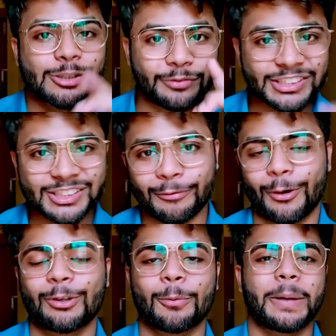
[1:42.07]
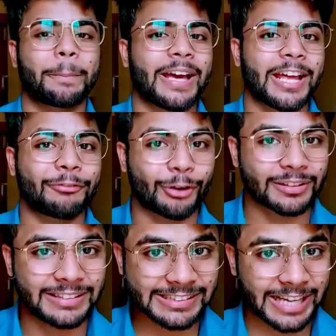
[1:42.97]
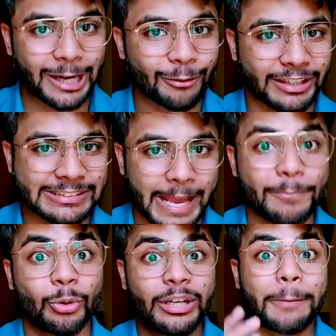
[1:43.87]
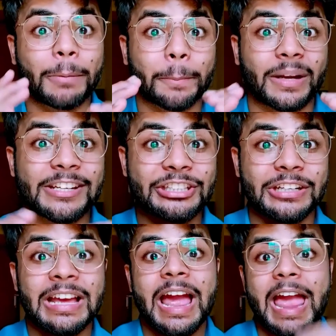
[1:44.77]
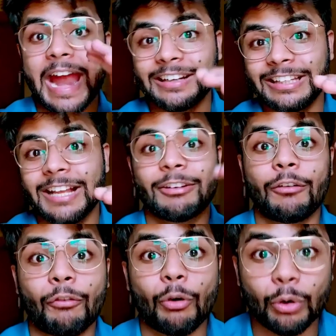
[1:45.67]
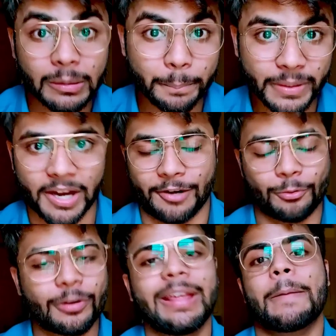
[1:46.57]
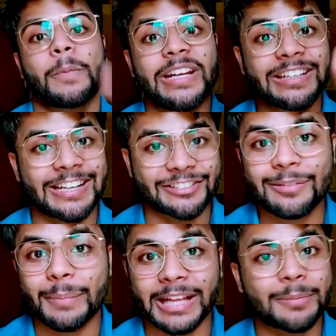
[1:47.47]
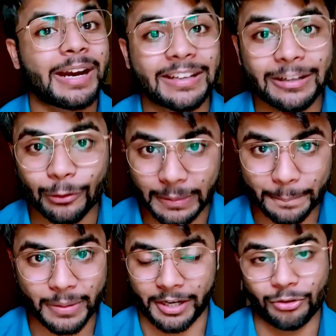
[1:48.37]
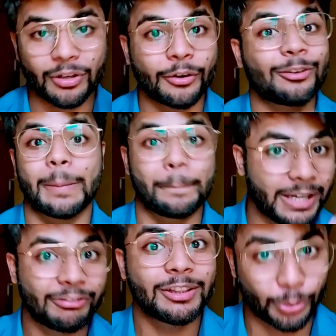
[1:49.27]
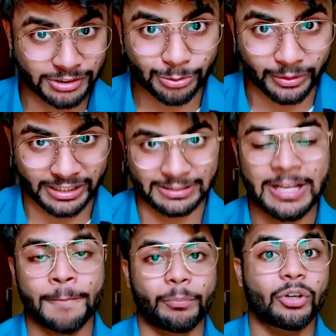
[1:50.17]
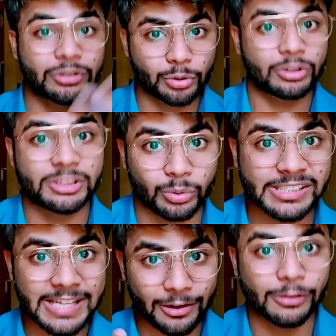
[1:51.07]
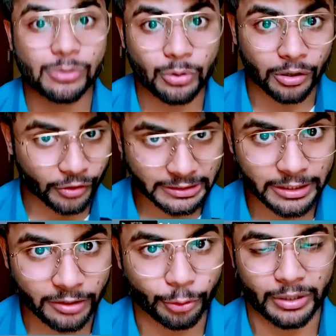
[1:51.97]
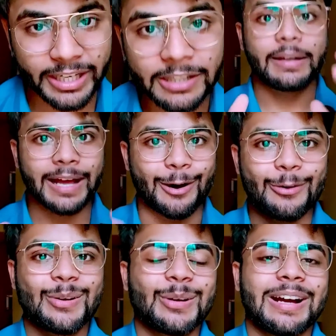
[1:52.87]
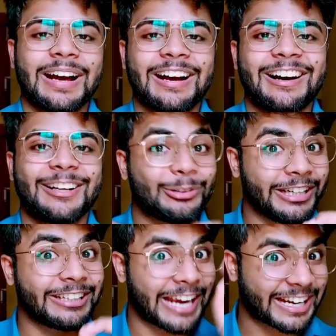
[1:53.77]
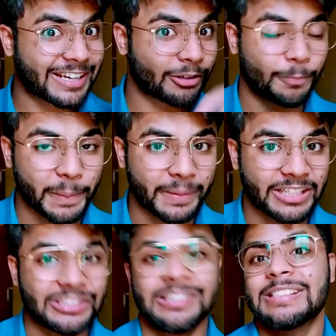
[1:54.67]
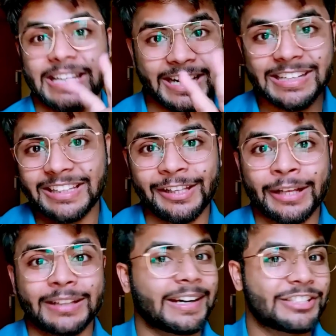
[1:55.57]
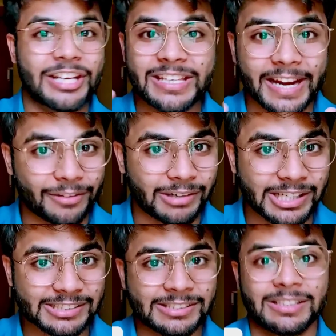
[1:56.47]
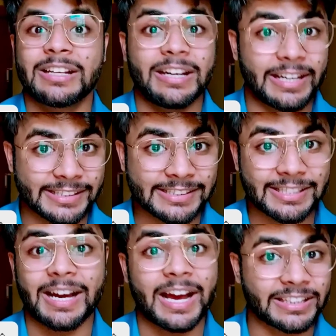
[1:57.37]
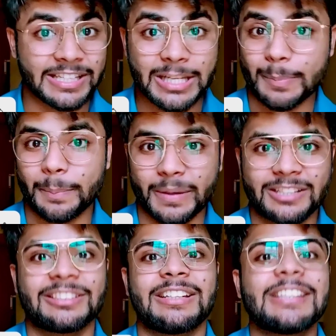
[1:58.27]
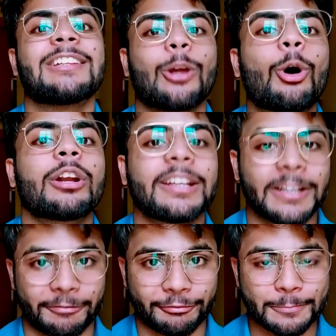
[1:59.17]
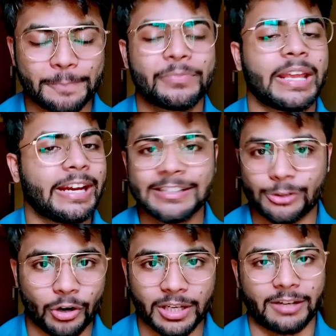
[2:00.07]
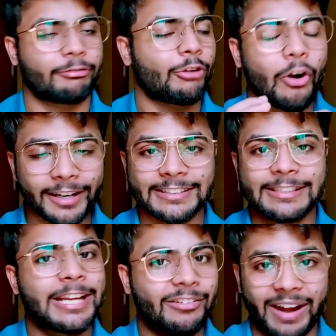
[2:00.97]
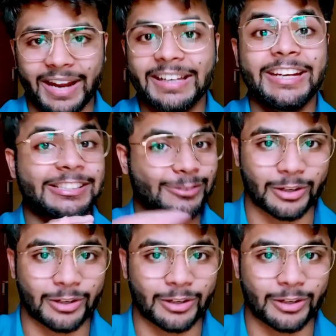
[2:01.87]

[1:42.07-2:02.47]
So first of all, to prepare for this kind of exam, you need preparation at the level of Olympiad, okay, International Mathematical Olympiad. You are going to compete with those students because those students are also called for the interview, right? Now, Uh, you need that level of preparation. Second thing, that J E E Advanced, NEST, I A T preparation is not enough. It is not enough. Honestly and frankly, it is